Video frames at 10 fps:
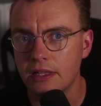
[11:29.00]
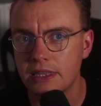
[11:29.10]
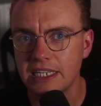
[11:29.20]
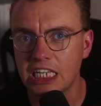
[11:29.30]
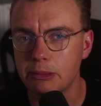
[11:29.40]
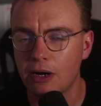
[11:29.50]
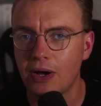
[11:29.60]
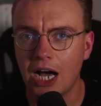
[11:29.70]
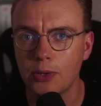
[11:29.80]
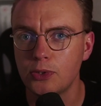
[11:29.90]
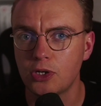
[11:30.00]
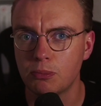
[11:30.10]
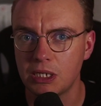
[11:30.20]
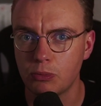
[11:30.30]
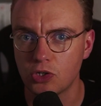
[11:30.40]
thinking about how you can
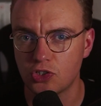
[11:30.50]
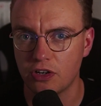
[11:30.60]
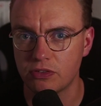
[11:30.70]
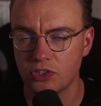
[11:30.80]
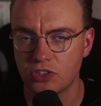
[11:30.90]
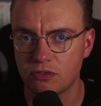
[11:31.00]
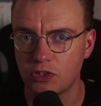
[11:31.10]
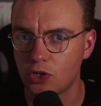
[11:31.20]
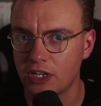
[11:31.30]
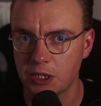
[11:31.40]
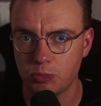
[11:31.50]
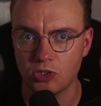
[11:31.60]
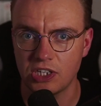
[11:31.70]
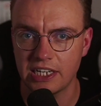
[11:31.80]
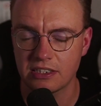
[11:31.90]
be more serverless for your next
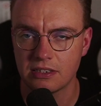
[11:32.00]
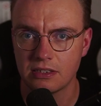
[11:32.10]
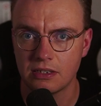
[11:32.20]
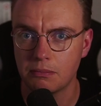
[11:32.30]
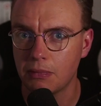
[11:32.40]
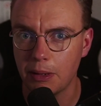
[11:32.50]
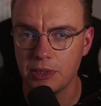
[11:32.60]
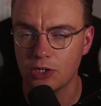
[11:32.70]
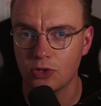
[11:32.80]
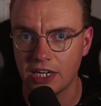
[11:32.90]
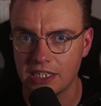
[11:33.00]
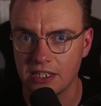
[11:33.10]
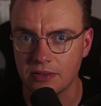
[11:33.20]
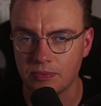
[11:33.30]
project might be a good idea.